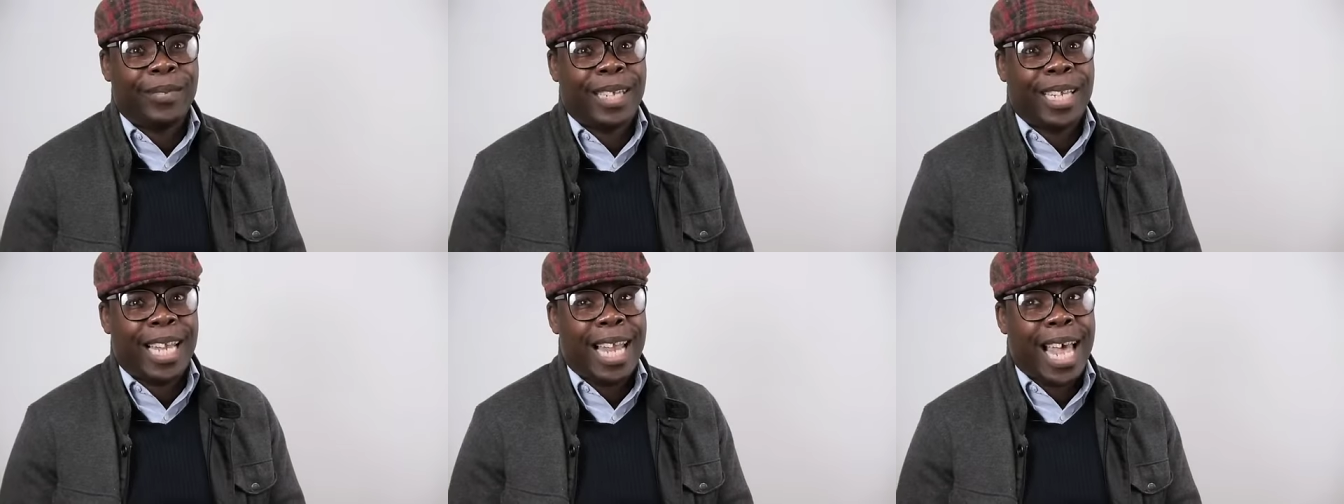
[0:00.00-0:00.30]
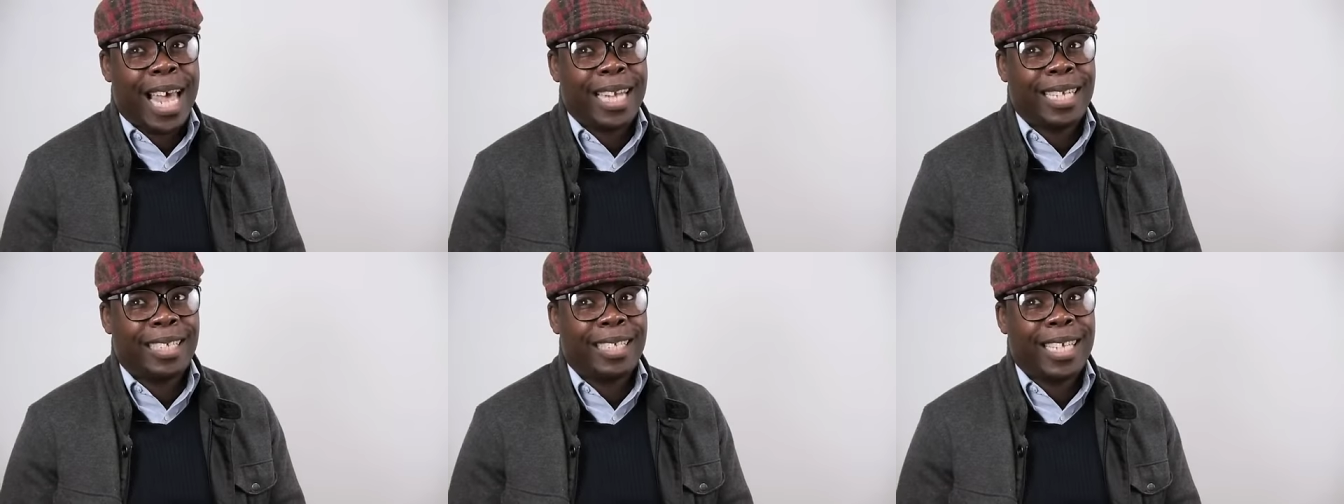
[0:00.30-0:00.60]
a
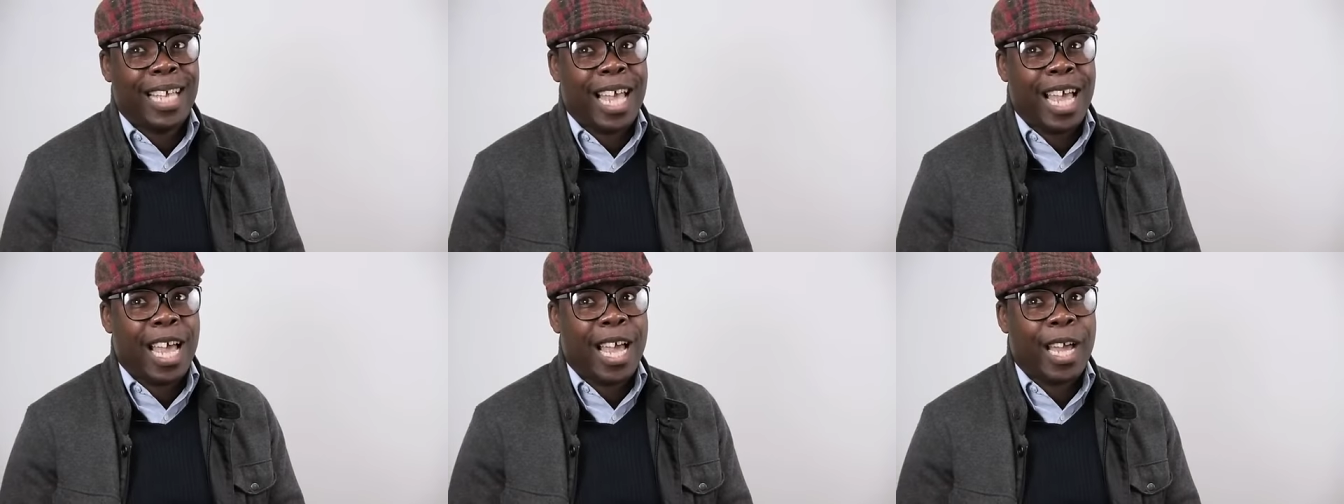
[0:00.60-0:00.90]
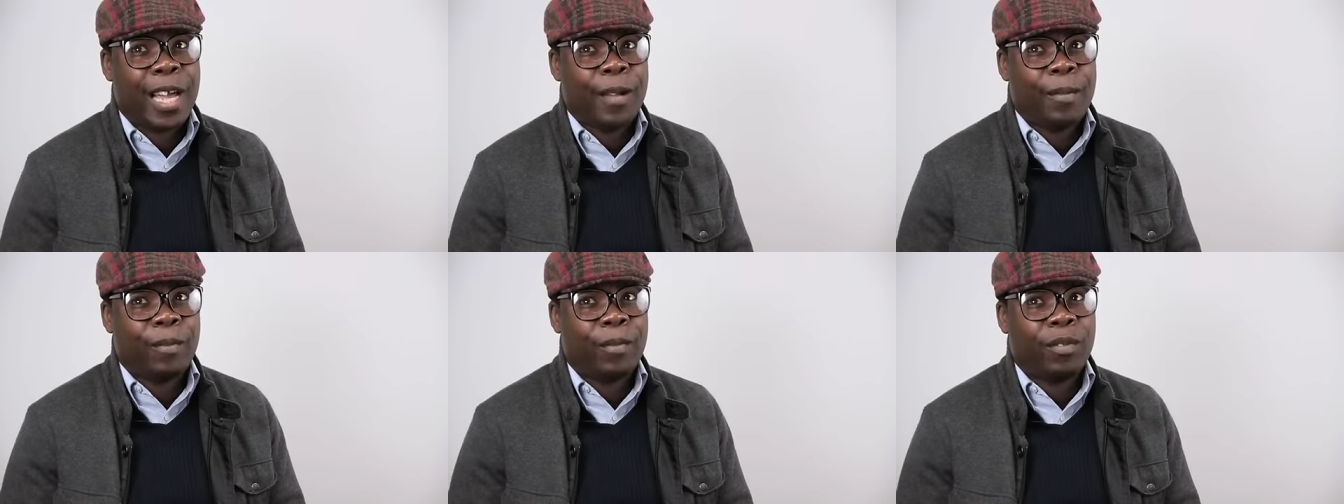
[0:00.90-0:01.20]
lot of
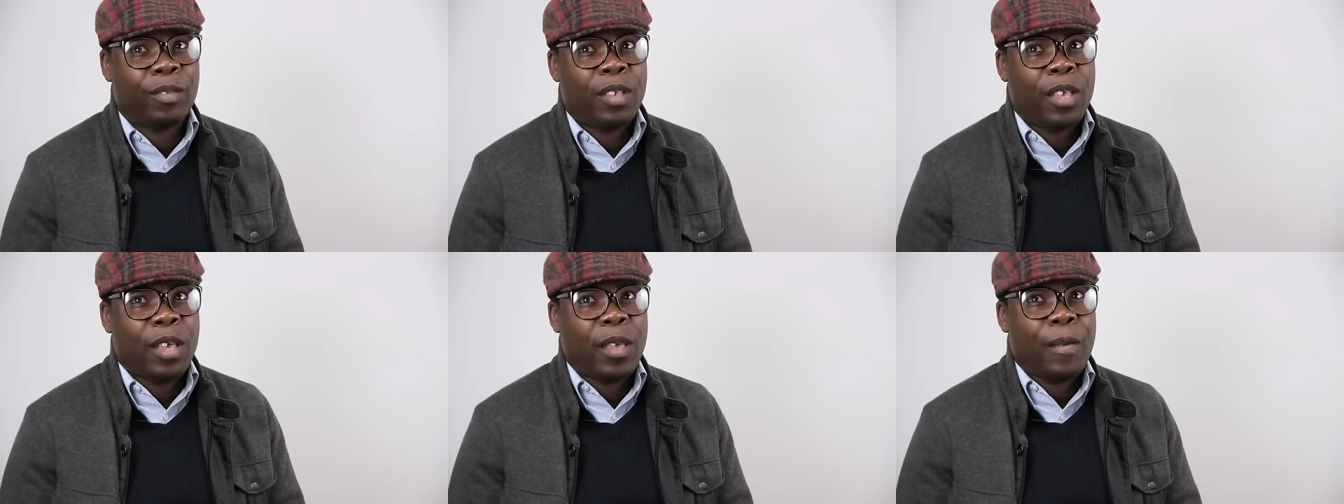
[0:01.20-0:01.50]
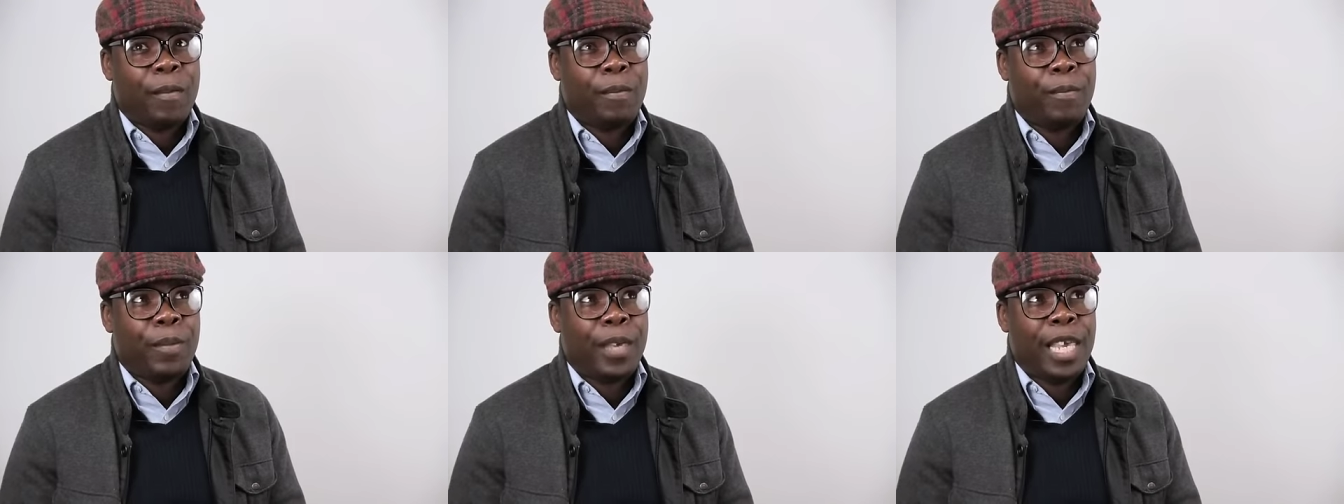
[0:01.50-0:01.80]
times
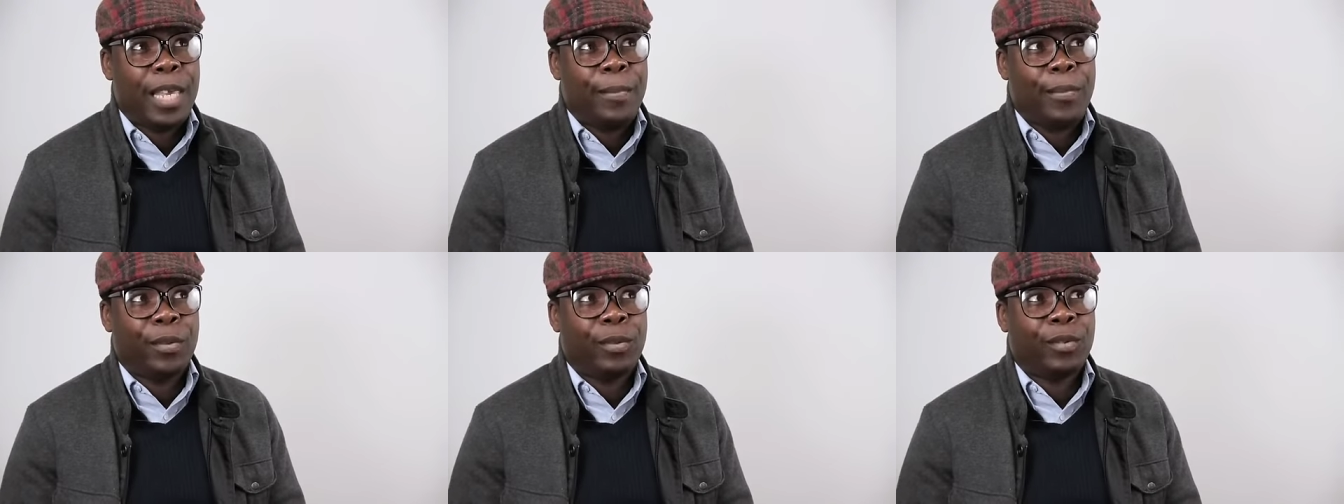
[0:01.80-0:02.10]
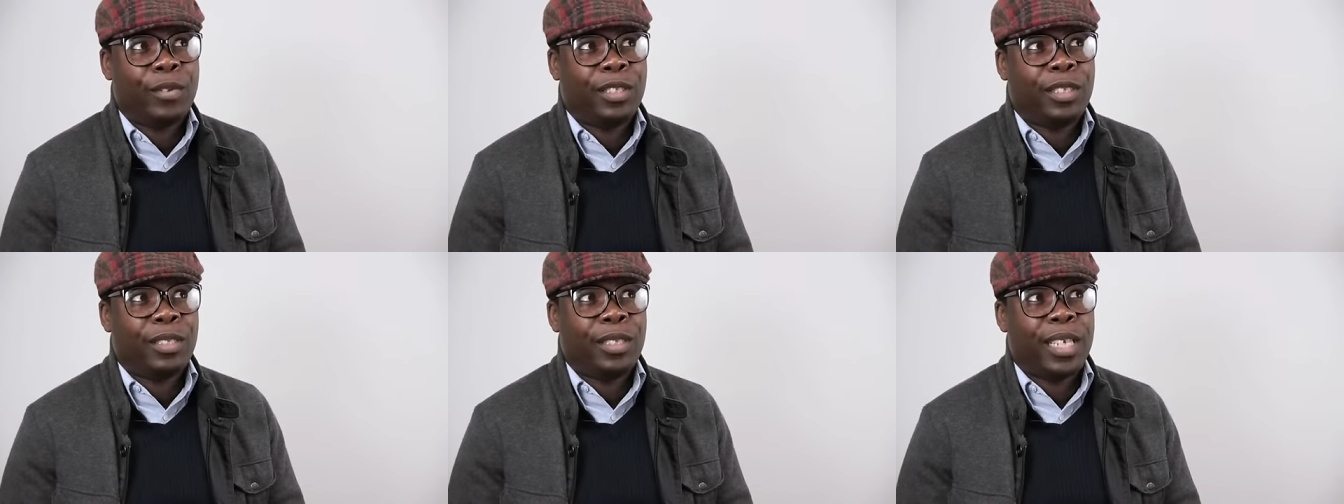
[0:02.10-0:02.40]

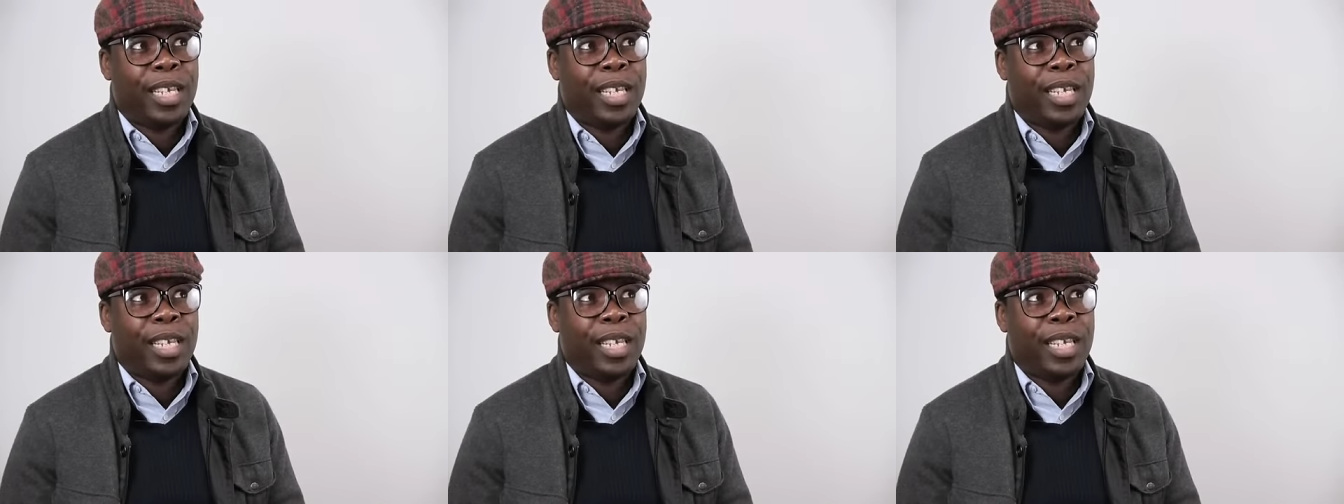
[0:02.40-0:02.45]
people